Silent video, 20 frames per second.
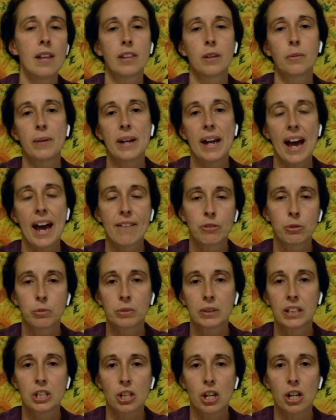that we haven't
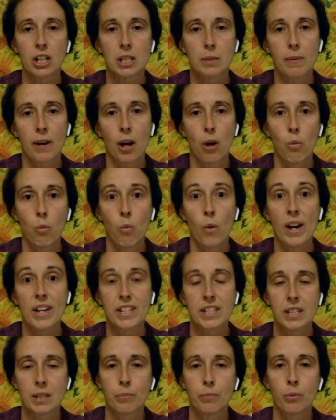really talked about what's
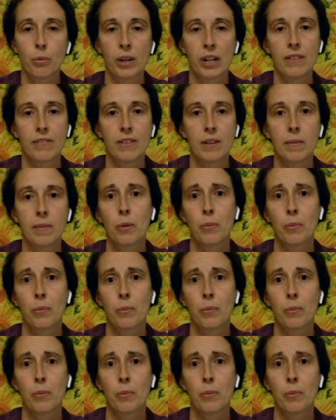the point of them.